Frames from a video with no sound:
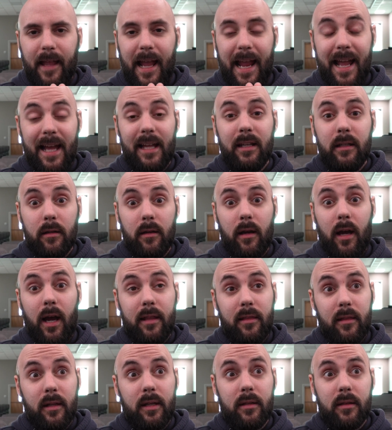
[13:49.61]
And
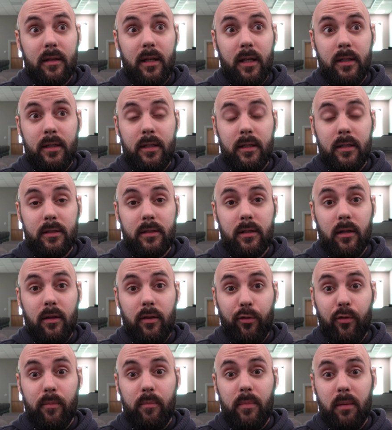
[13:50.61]
I think that it is
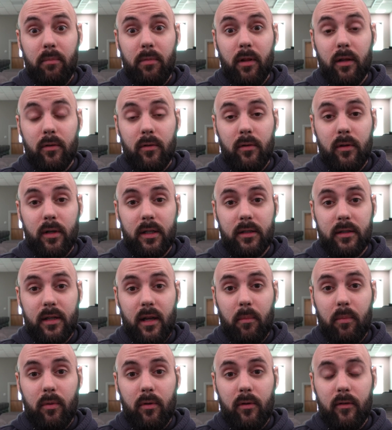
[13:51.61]
the biblical
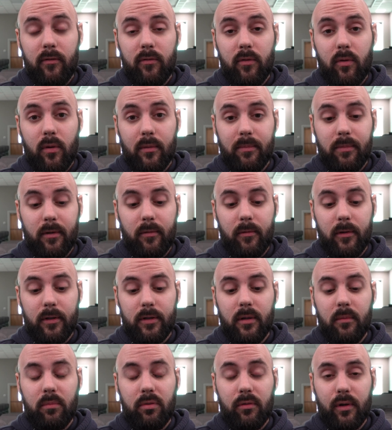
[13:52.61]
example of corporate
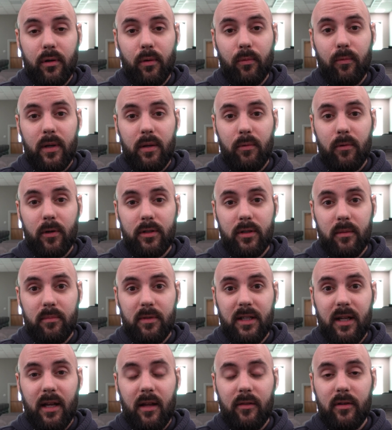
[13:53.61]
worship, where we worship
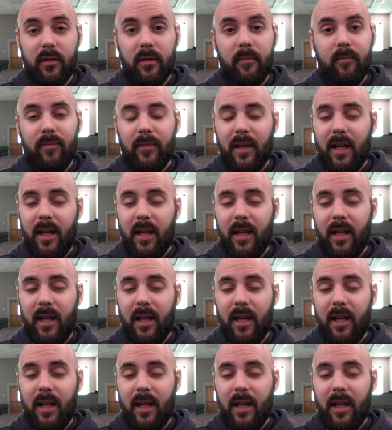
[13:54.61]
together,